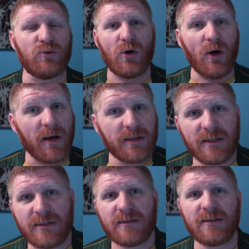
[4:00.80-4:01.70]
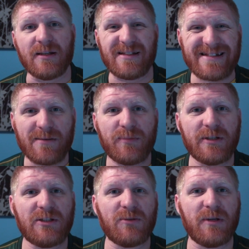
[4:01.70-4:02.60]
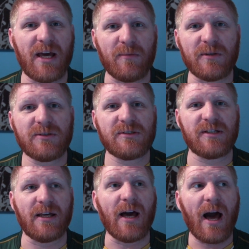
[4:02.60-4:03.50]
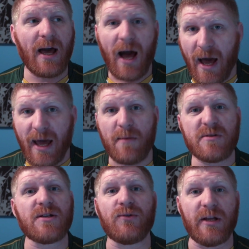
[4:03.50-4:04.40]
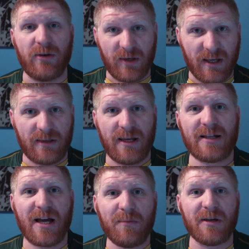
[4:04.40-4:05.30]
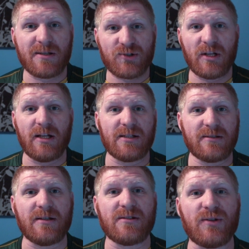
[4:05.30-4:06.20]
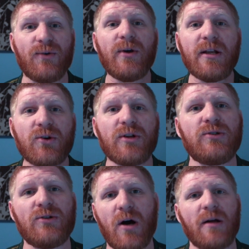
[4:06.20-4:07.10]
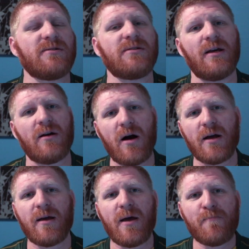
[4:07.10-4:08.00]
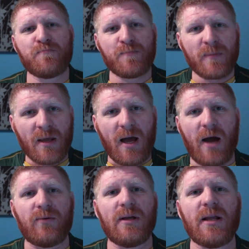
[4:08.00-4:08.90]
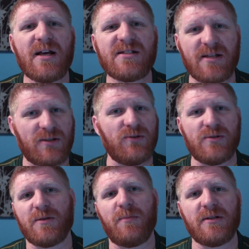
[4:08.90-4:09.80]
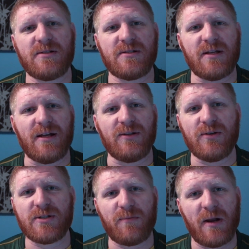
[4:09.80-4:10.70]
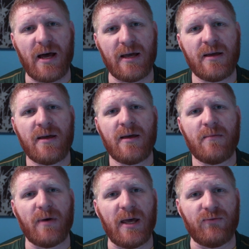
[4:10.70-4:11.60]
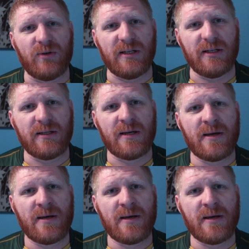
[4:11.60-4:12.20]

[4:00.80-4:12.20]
to earn it. It's simply to be able to say, "I am surrendering." And that coming is really the surrendering to God. You say, "God, I realize that you sustain, you supply my every need."